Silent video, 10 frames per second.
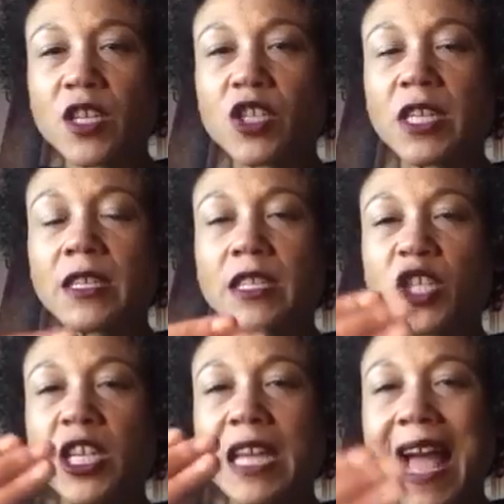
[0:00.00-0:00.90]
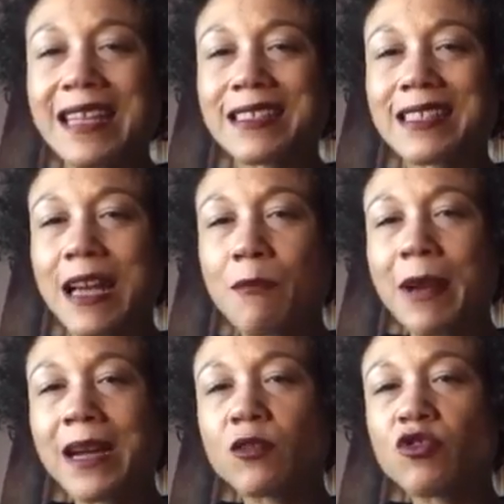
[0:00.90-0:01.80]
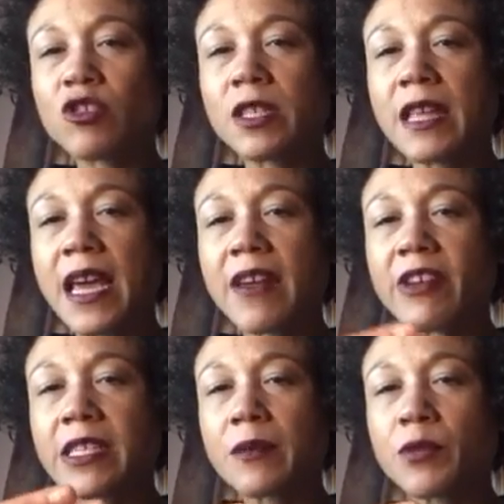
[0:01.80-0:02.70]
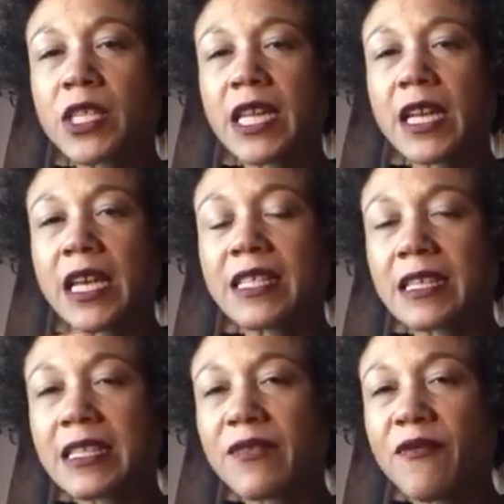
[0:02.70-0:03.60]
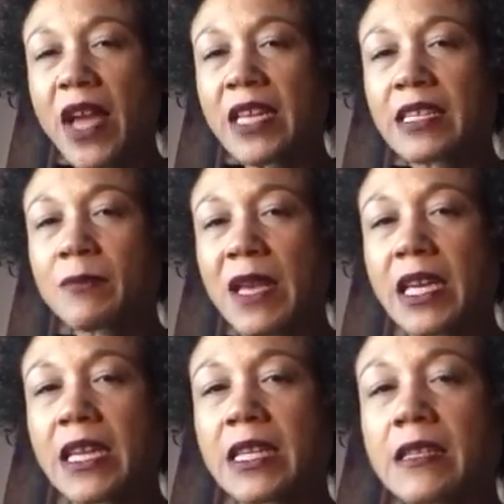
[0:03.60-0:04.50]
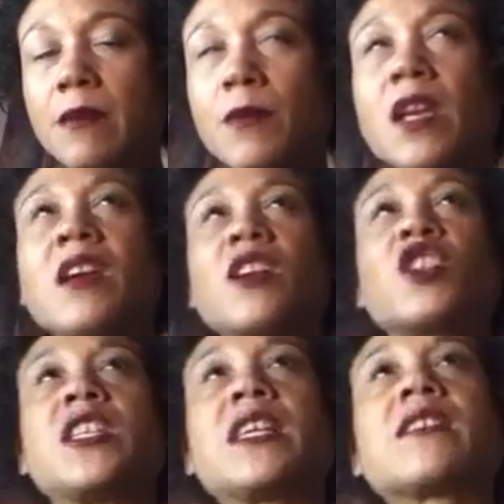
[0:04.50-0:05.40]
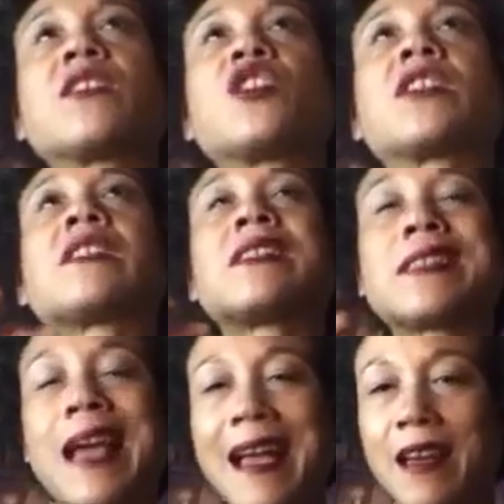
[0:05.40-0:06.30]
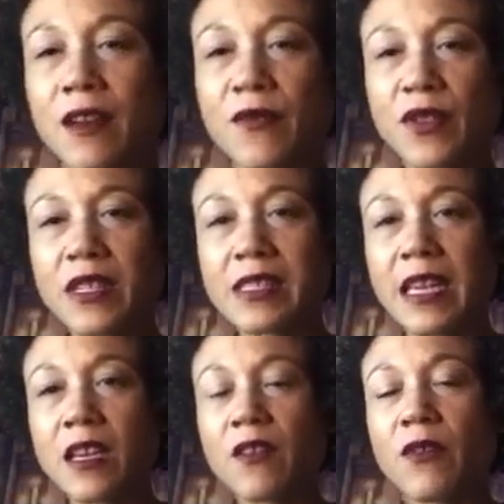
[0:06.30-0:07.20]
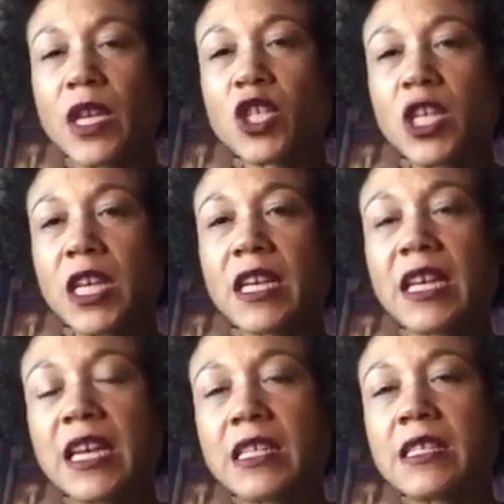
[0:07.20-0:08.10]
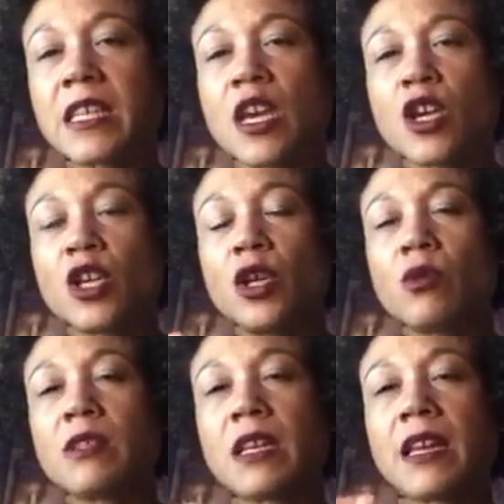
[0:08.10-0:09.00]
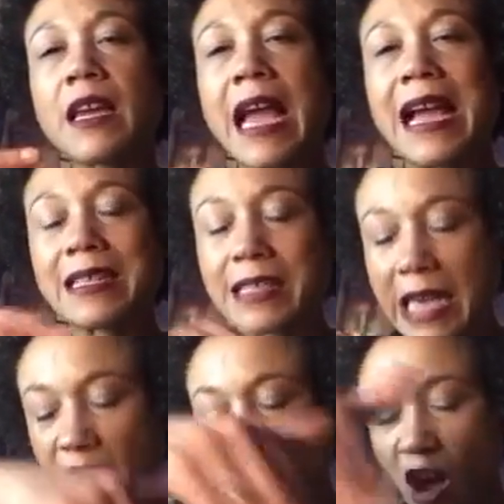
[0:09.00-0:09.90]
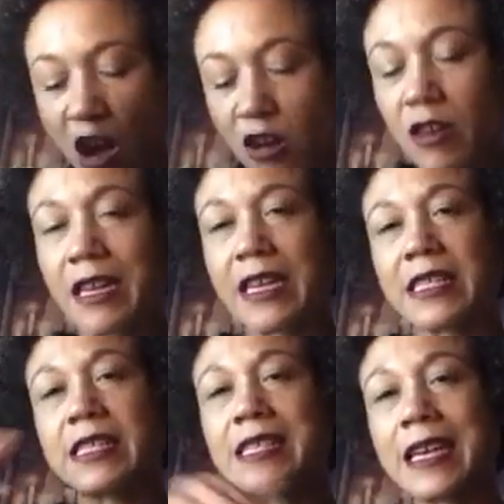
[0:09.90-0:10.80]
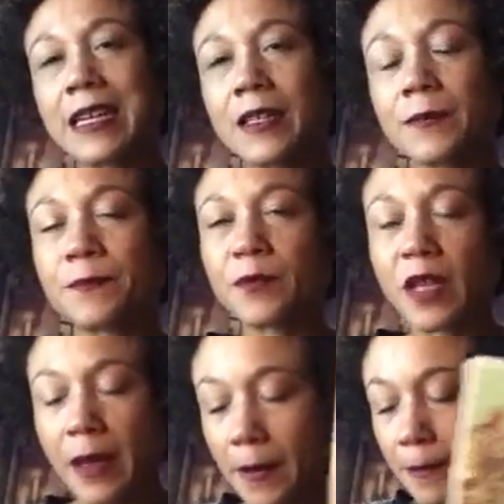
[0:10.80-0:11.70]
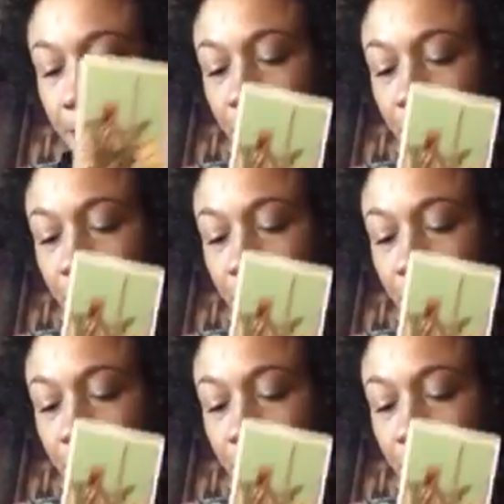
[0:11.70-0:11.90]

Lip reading: She has that boundary there as a defense mechanism. She doesn't just attack for the sake of it. She is using it as a guard, let's say. Yeah.